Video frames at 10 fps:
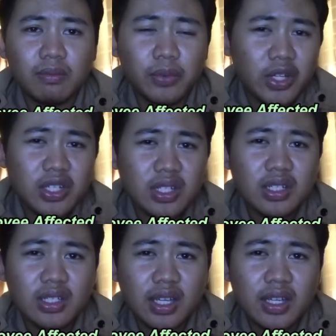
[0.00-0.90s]

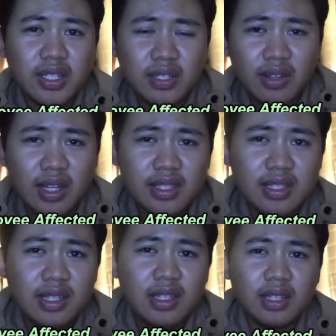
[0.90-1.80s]
pressure and stress
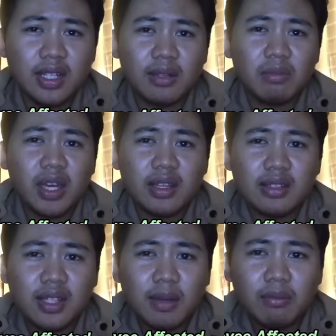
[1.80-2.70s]
that
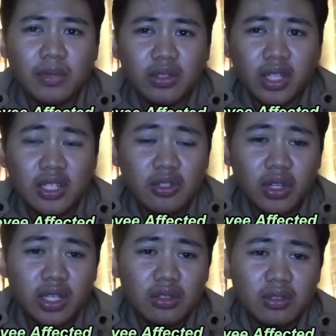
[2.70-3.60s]
make them not
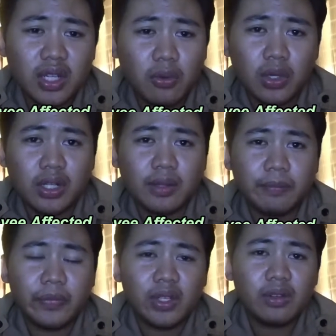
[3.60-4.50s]
enjoying to their work.
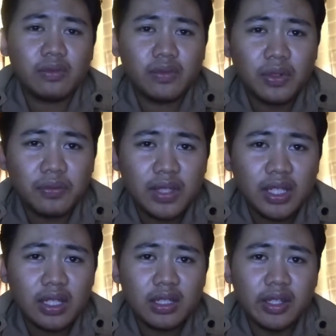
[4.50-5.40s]

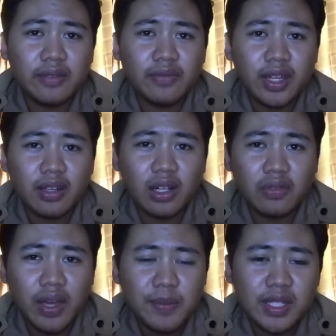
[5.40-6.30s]
Fourthly, the effect
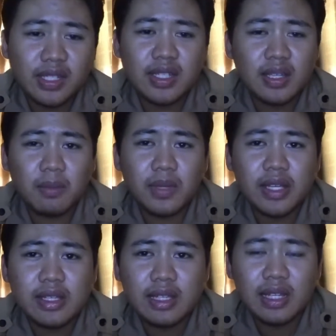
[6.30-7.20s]
of absenteeism
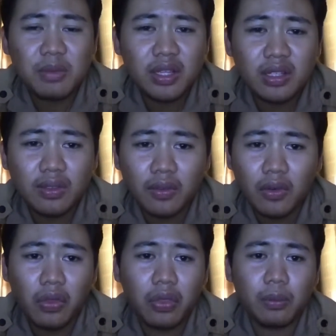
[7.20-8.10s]
is limited
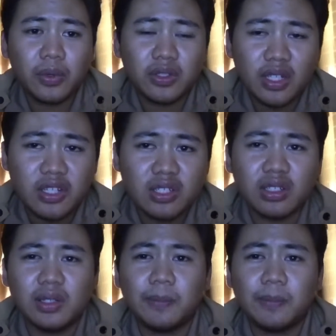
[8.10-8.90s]
growth potential.